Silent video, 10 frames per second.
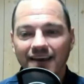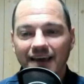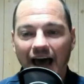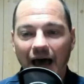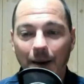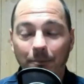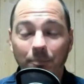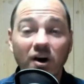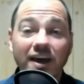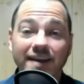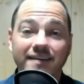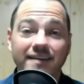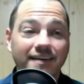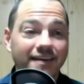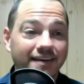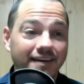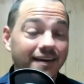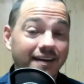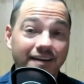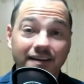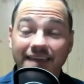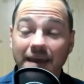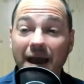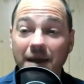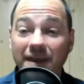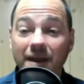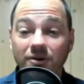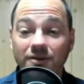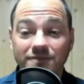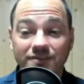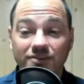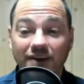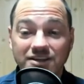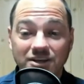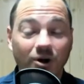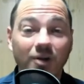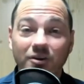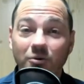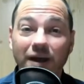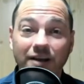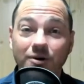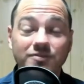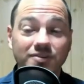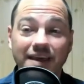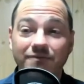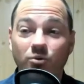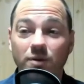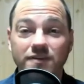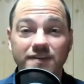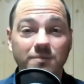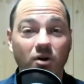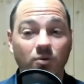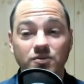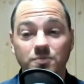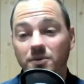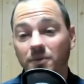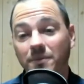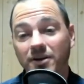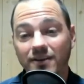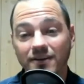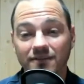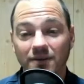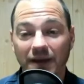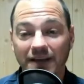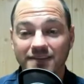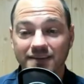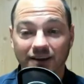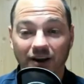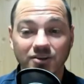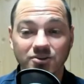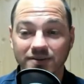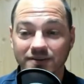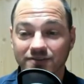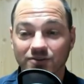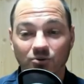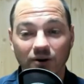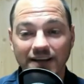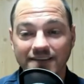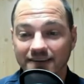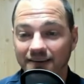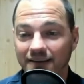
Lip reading: But they might be able to scratch and claw their way closer to that 40% mark, which will put them up near the best in the country. It's crazy.